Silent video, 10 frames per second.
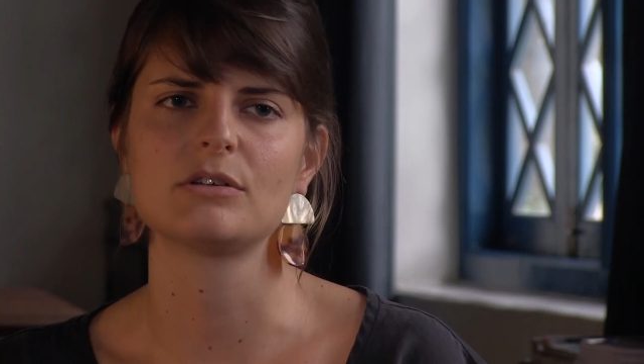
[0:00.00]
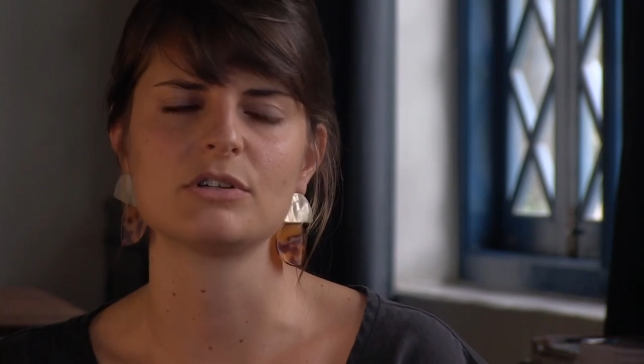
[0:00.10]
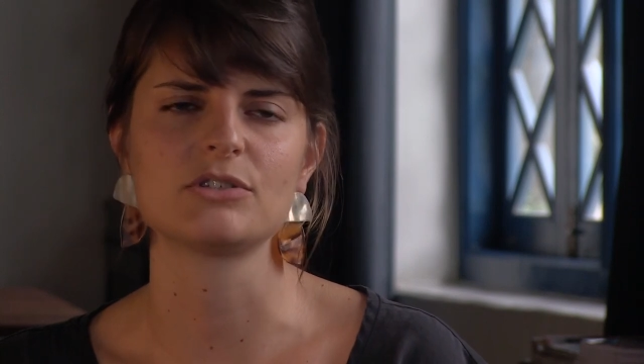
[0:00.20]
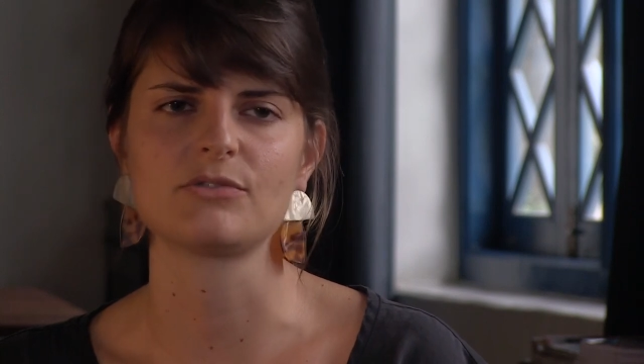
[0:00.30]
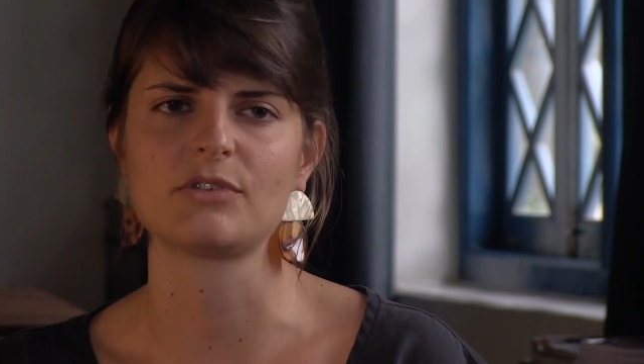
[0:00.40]

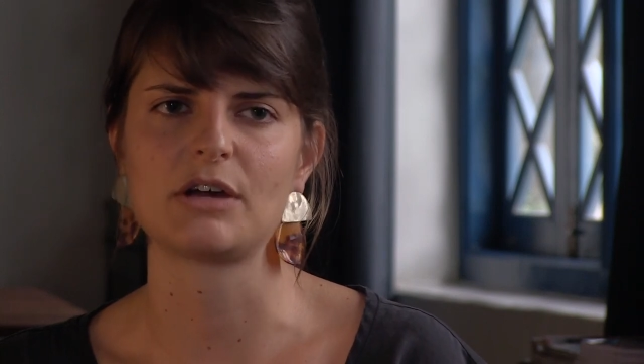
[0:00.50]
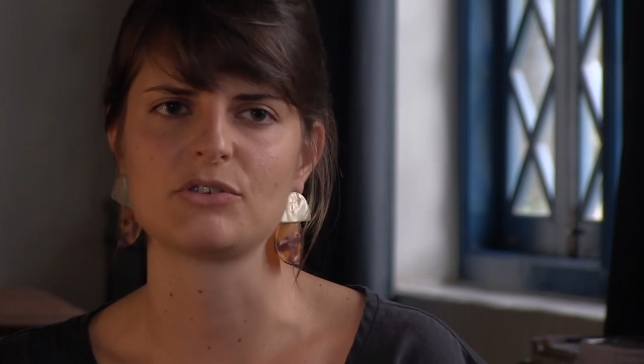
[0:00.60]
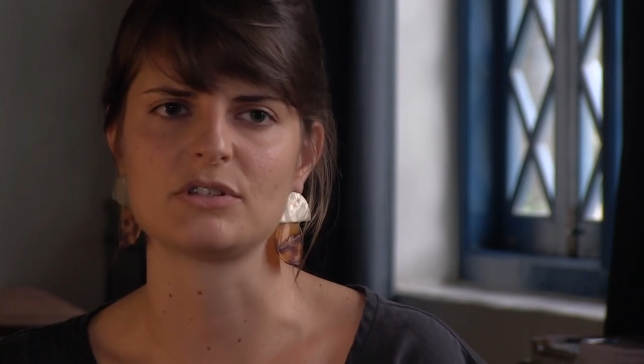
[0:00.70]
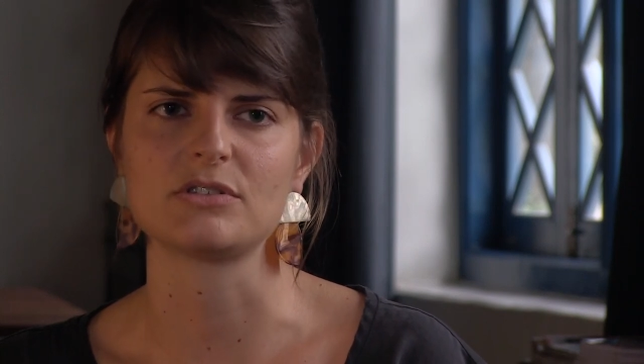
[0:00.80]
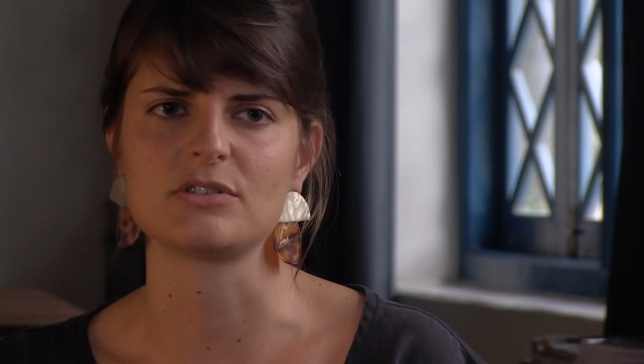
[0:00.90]
hundreds of
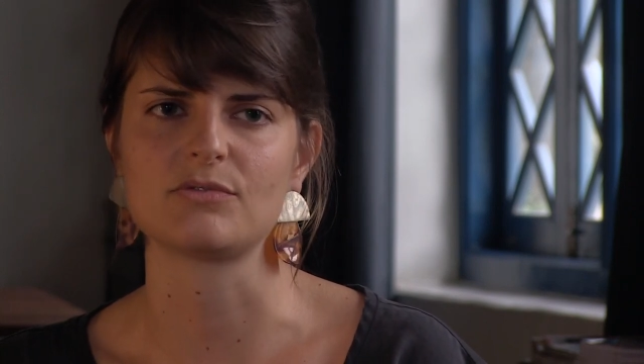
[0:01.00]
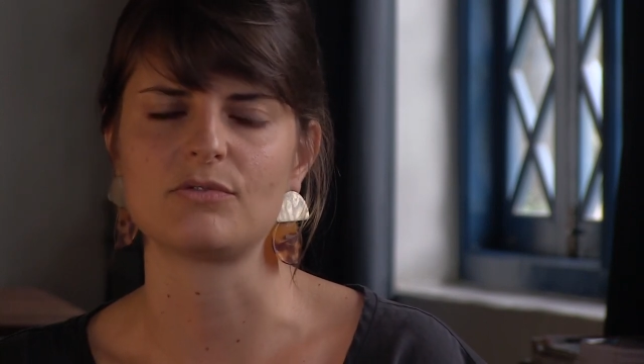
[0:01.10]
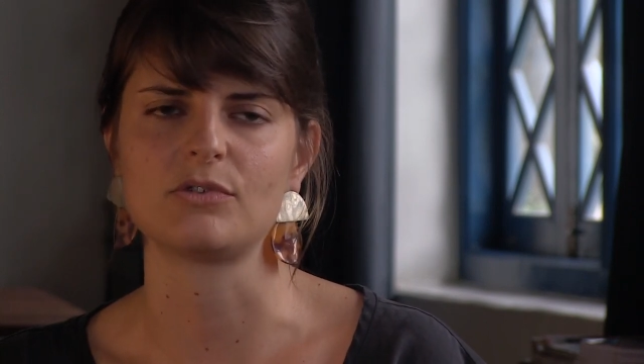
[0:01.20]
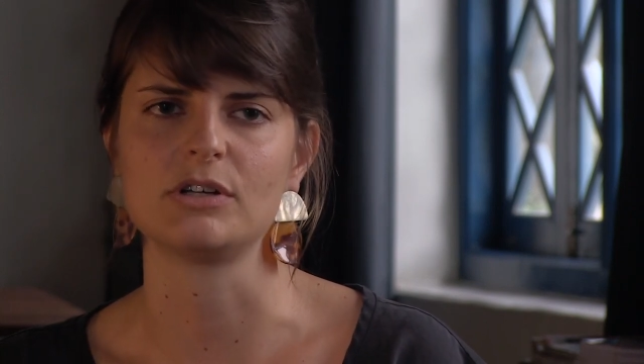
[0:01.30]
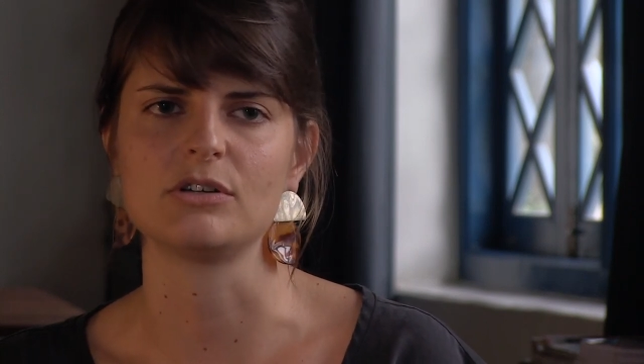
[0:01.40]
thousands of
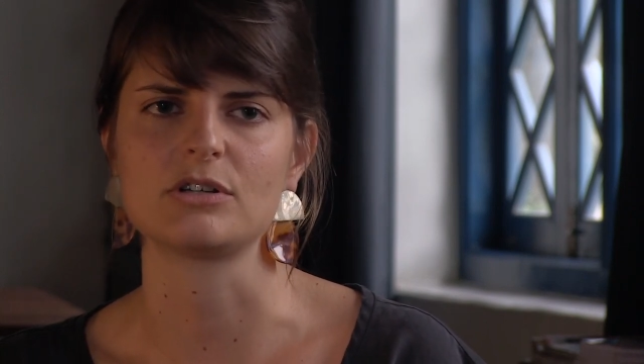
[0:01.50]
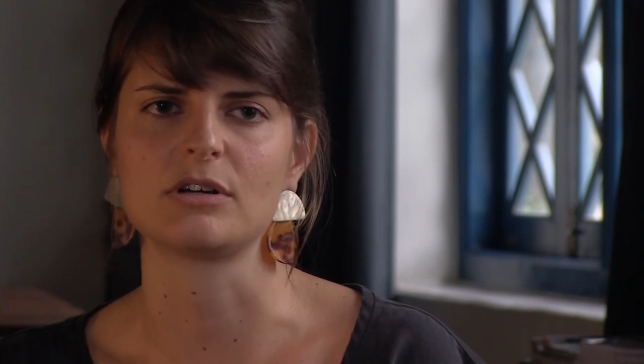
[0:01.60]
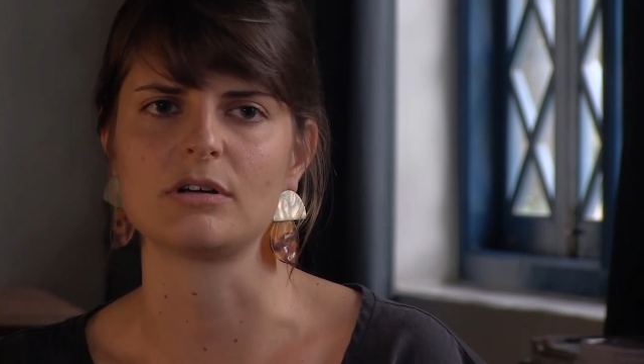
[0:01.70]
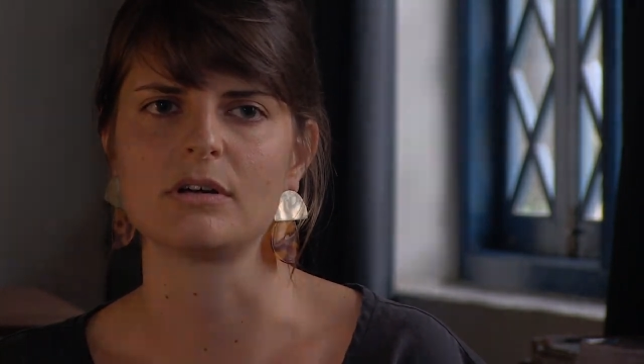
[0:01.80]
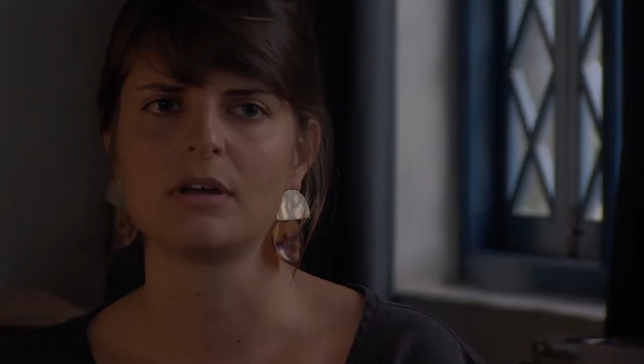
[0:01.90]
Rohingya